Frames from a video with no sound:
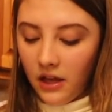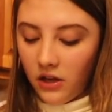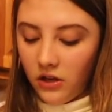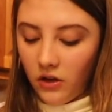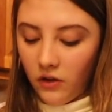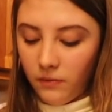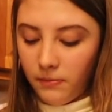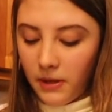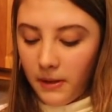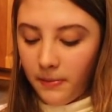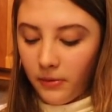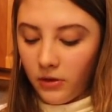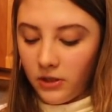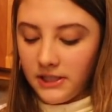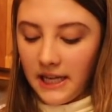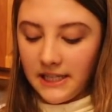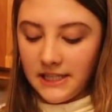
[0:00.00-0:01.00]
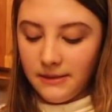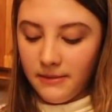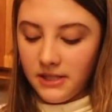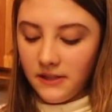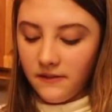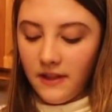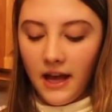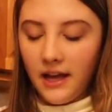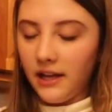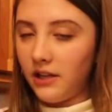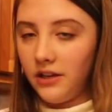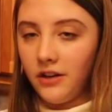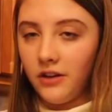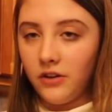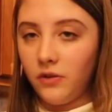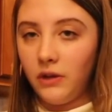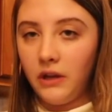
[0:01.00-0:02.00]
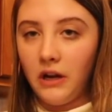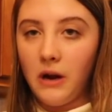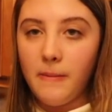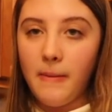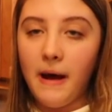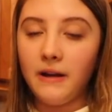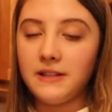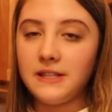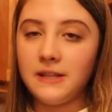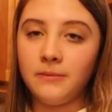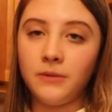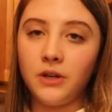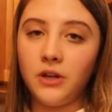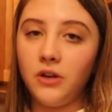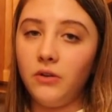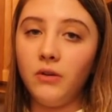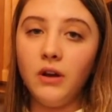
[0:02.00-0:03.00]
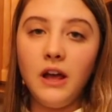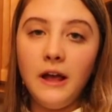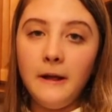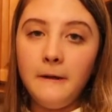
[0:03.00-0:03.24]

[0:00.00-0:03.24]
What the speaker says: you know, people are testaments of that. You know, you hear about someone who,